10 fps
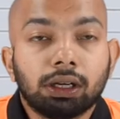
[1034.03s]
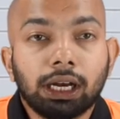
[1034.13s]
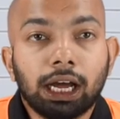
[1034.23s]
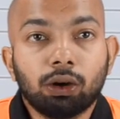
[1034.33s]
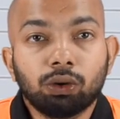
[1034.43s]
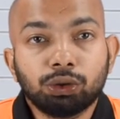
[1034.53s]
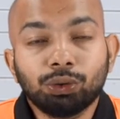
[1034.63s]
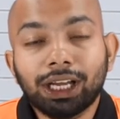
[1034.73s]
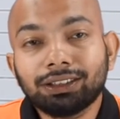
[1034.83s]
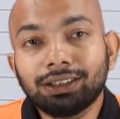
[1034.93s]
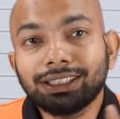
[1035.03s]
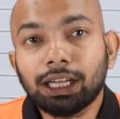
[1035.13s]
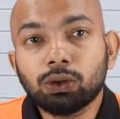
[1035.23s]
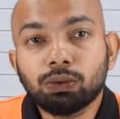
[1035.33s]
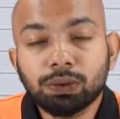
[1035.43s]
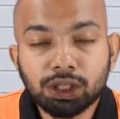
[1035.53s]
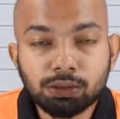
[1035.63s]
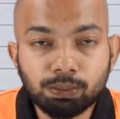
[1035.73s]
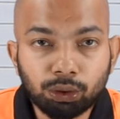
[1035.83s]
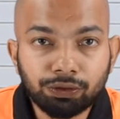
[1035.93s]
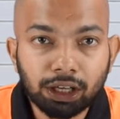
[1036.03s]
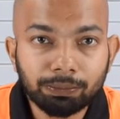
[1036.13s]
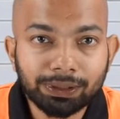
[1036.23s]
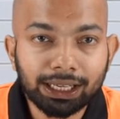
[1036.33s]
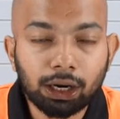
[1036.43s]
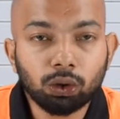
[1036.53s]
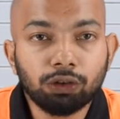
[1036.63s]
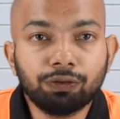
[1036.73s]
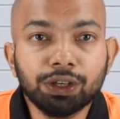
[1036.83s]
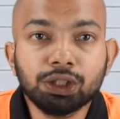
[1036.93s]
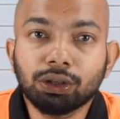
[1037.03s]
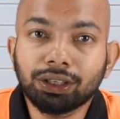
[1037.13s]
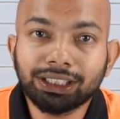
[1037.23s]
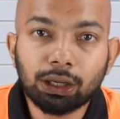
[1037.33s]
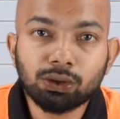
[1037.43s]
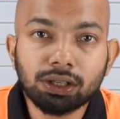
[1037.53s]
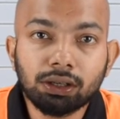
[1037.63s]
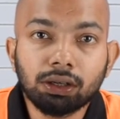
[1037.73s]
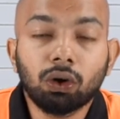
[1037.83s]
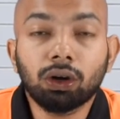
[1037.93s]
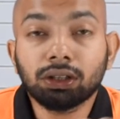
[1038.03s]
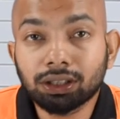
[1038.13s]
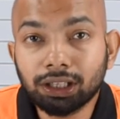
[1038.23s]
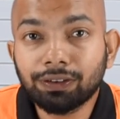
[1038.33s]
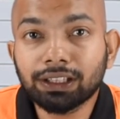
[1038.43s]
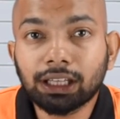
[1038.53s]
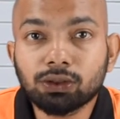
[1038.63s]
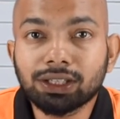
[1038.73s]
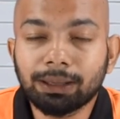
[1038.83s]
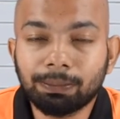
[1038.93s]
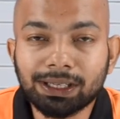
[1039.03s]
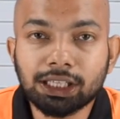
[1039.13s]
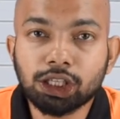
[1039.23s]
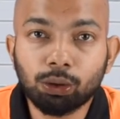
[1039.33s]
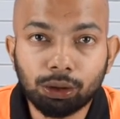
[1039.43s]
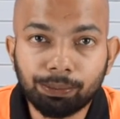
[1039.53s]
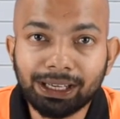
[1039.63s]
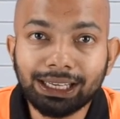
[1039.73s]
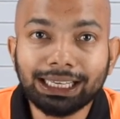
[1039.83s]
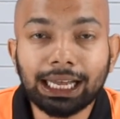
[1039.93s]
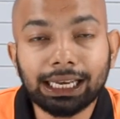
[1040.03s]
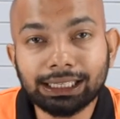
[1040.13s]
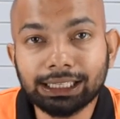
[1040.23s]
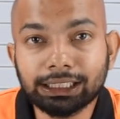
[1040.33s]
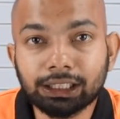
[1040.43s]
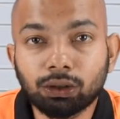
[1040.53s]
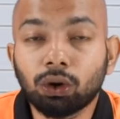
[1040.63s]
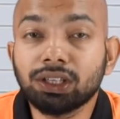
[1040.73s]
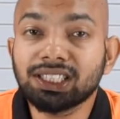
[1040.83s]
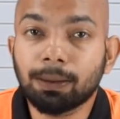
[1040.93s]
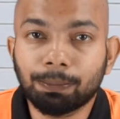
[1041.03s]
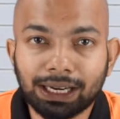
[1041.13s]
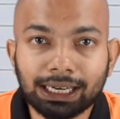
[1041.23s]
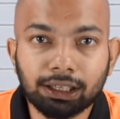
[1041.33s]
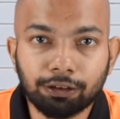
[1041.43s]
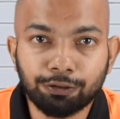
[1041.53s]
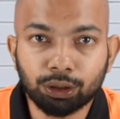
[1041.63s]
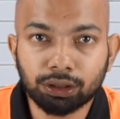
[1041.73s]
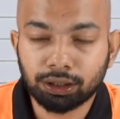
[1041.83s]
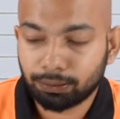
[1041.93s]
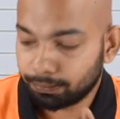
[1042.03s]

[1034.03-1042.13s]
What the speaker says: Now, 2,30,000, which is moved up there, out of which 30,000 or 35,000 depreciation will be calculated or subtracted further,